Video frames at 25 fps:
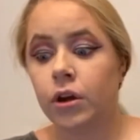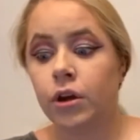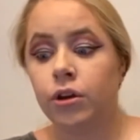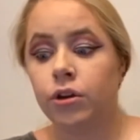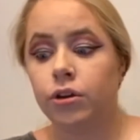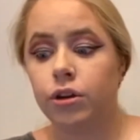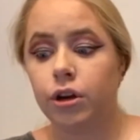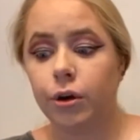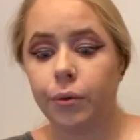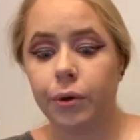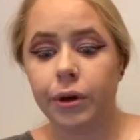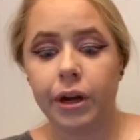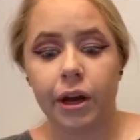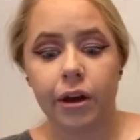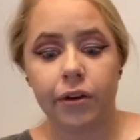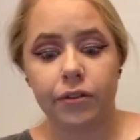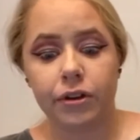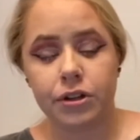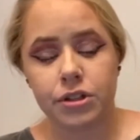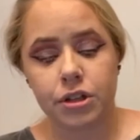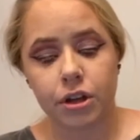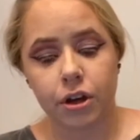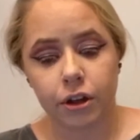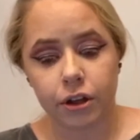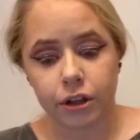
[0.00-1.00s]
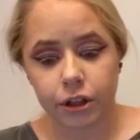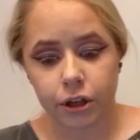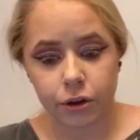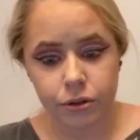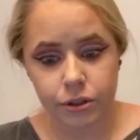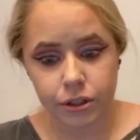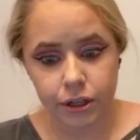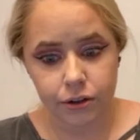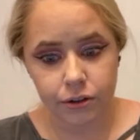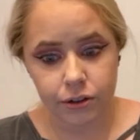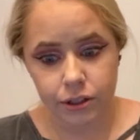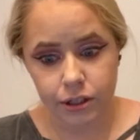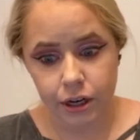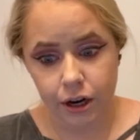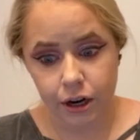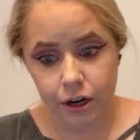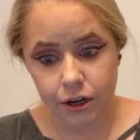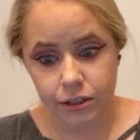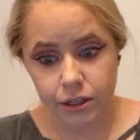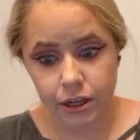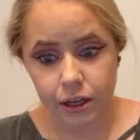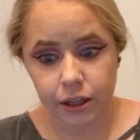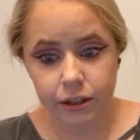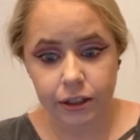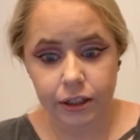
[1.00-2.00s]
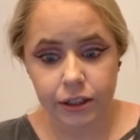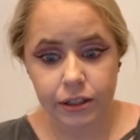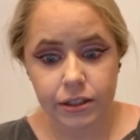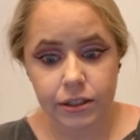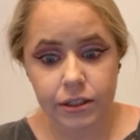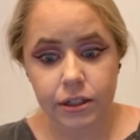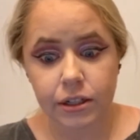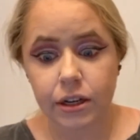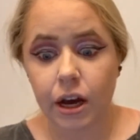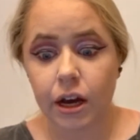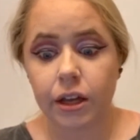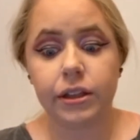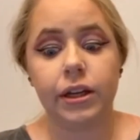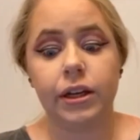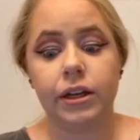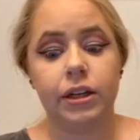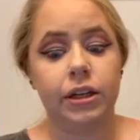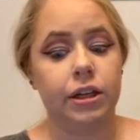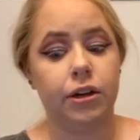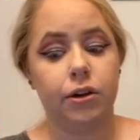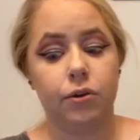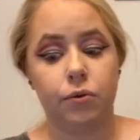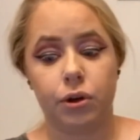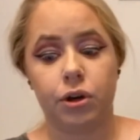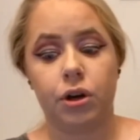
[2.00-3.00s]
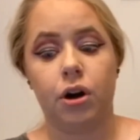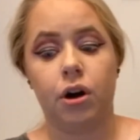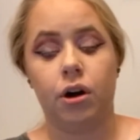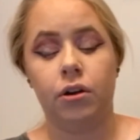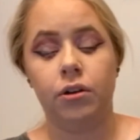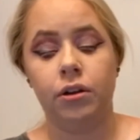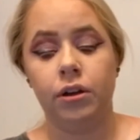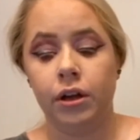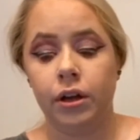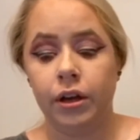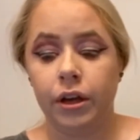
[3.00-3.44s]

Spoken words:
No one ever saw a ghost downstairs, at least not that he could recall.